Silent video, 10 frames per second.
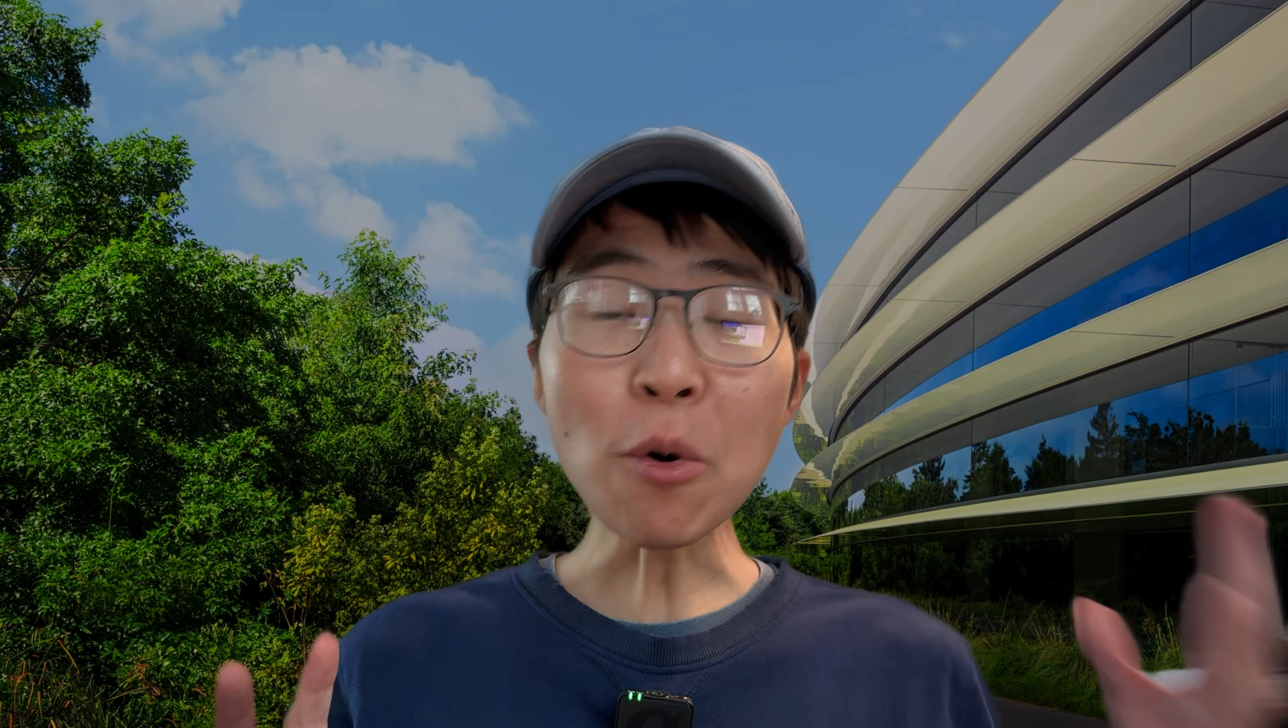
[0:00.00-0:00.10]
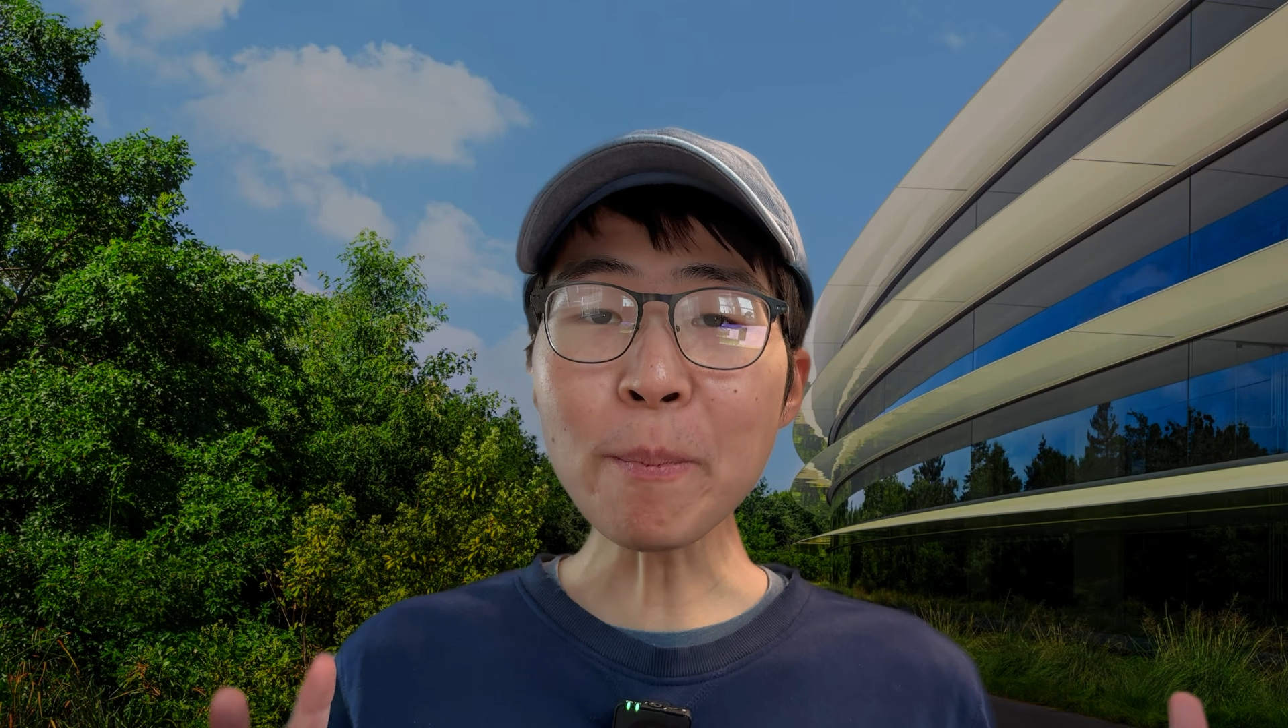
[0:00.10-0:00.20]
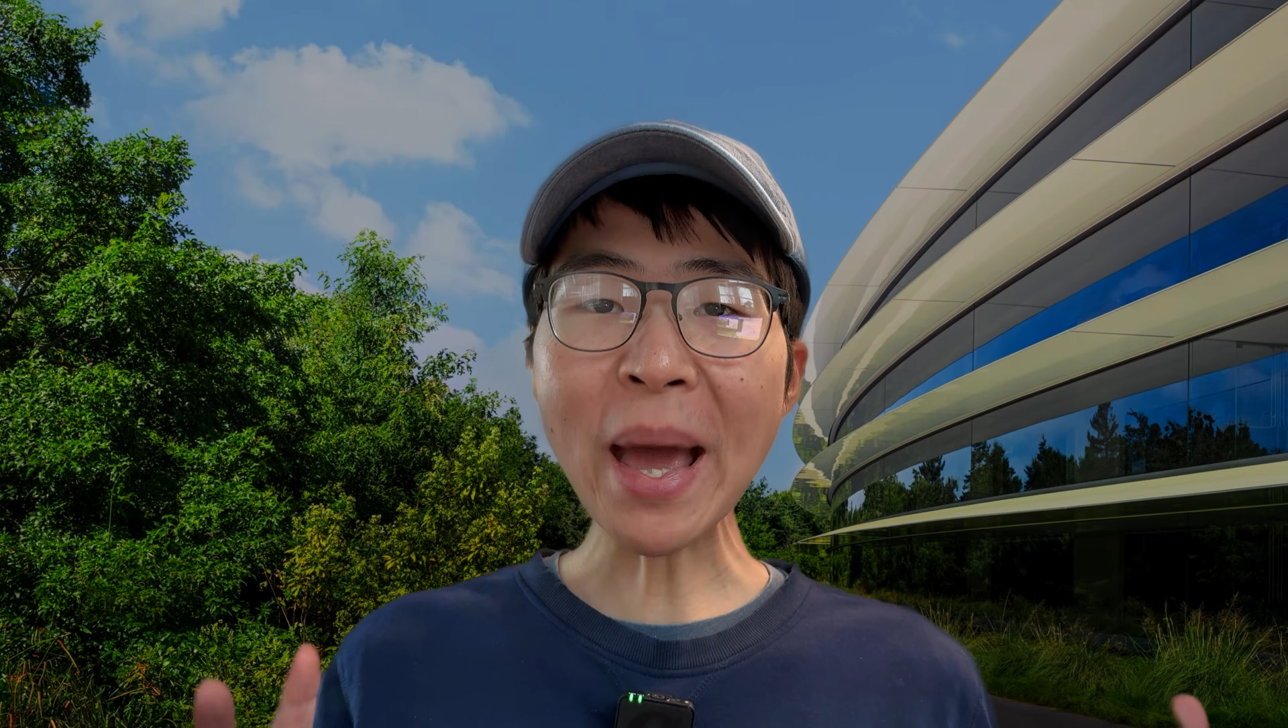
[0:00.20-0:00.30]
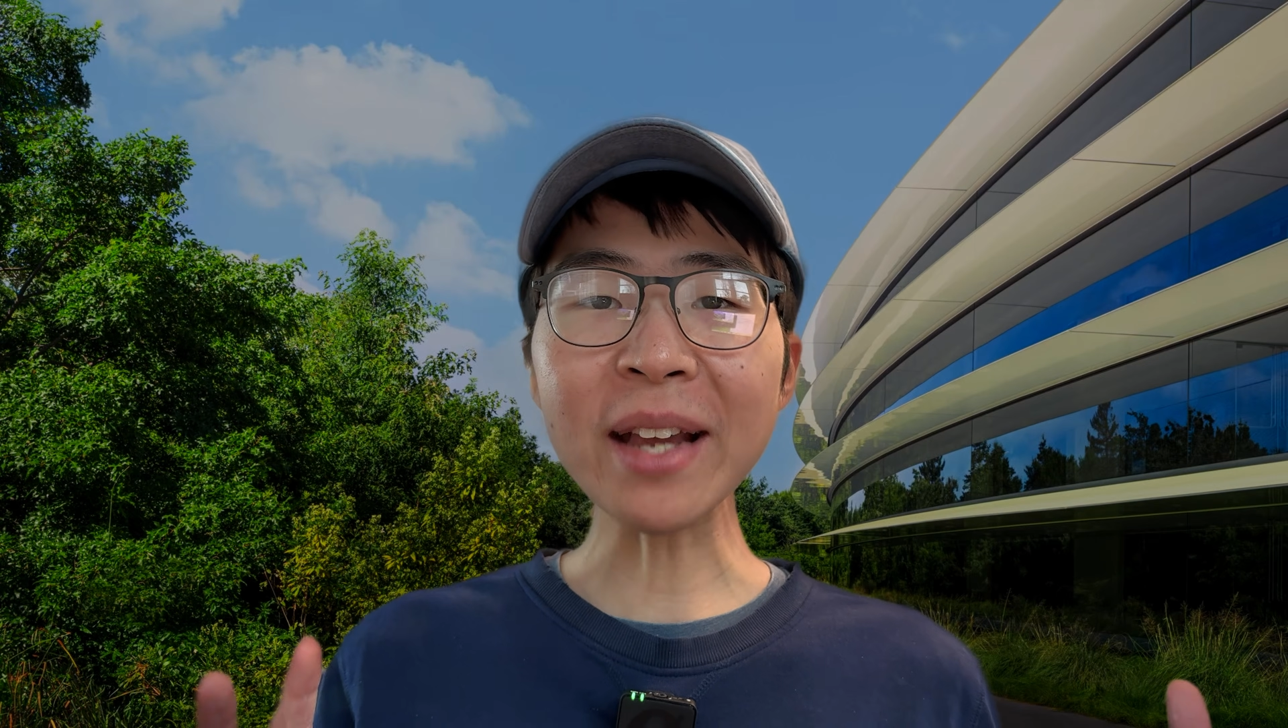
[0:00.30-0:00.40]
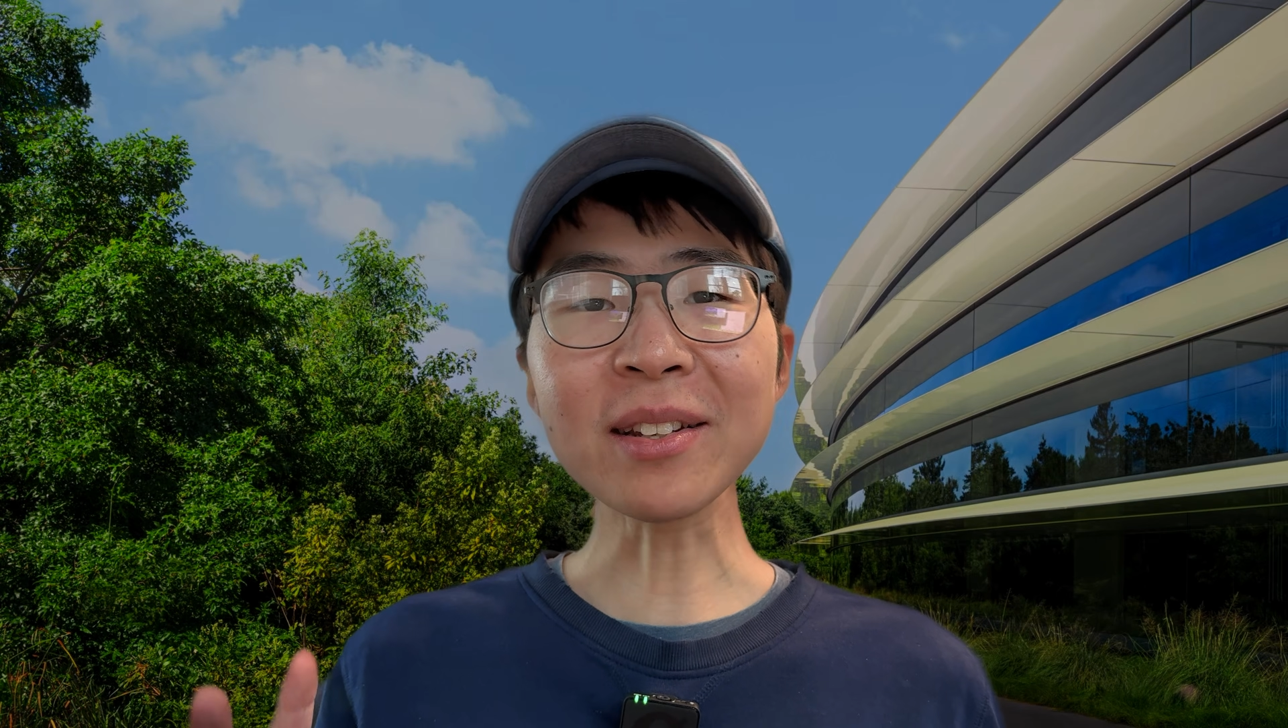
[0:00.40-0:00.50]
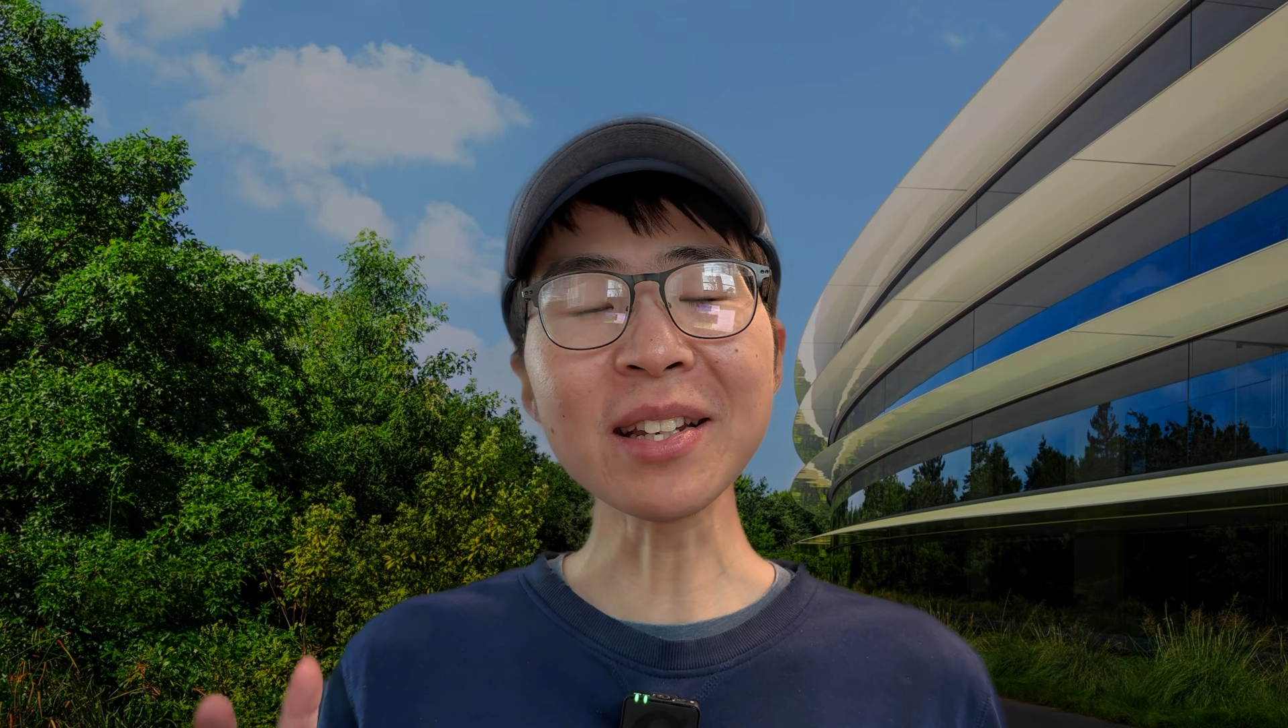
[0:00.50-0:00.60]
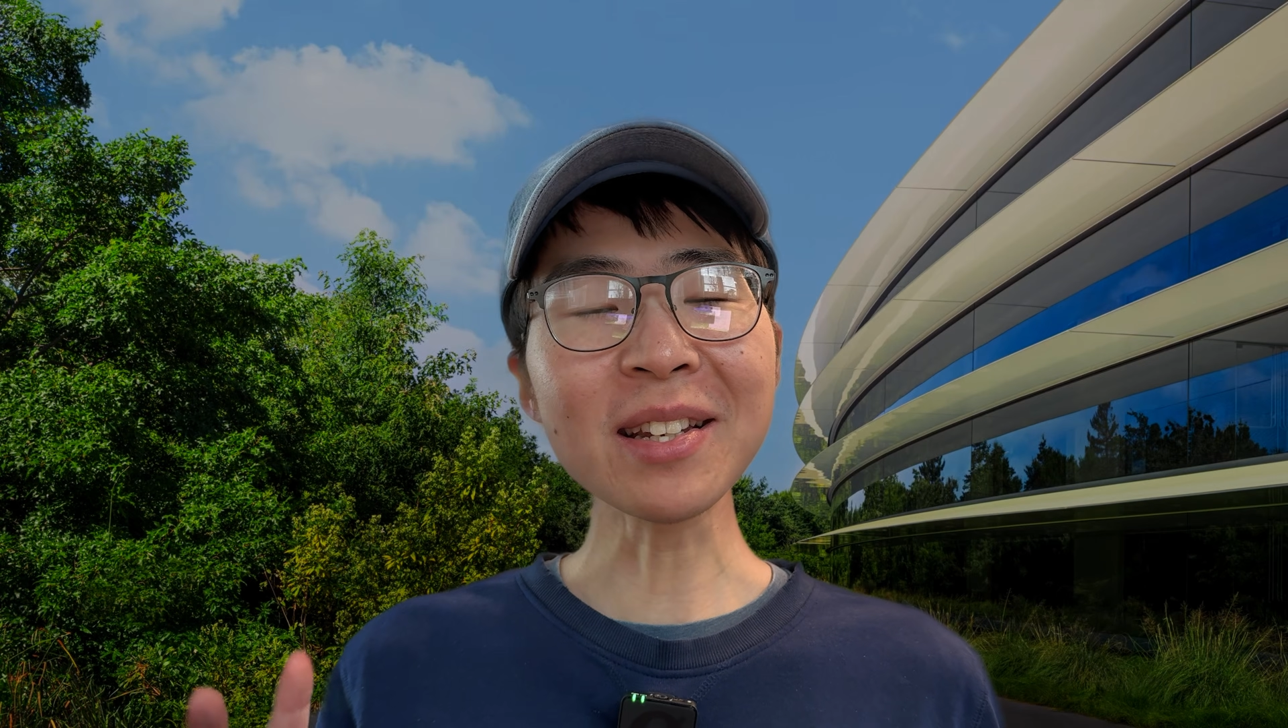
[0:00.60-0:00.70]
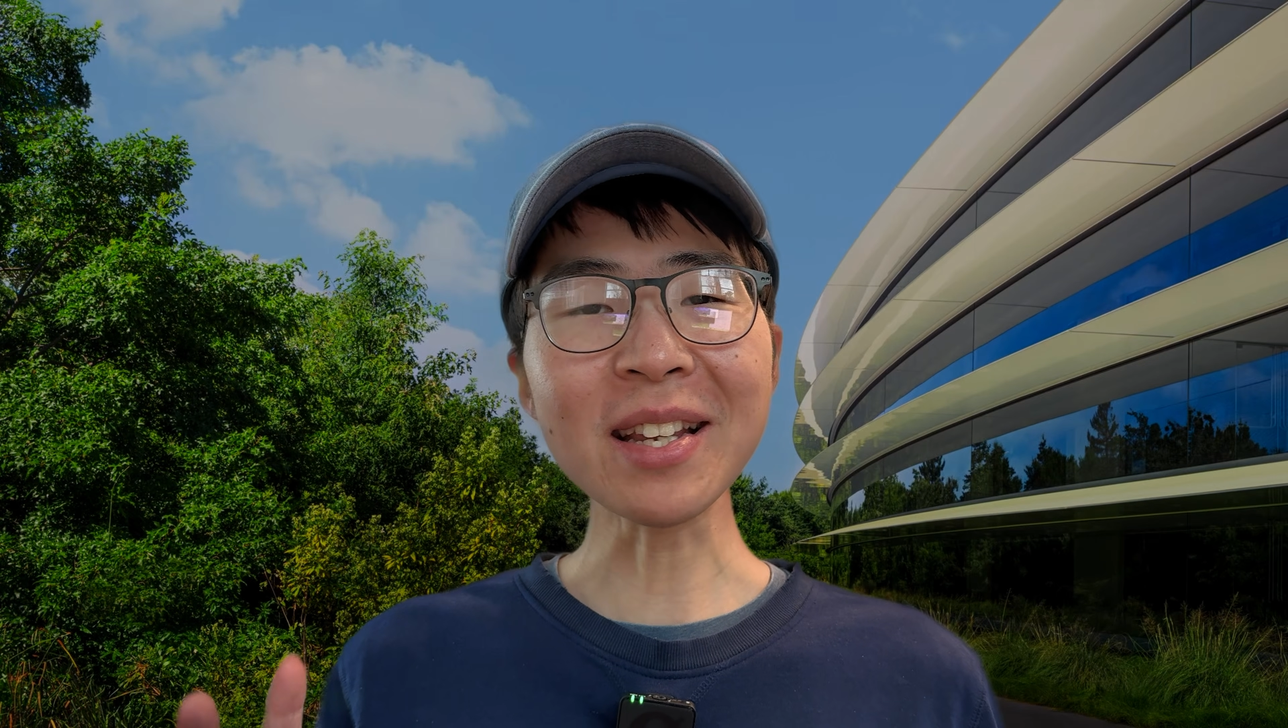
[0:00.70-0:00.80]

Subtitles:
magnet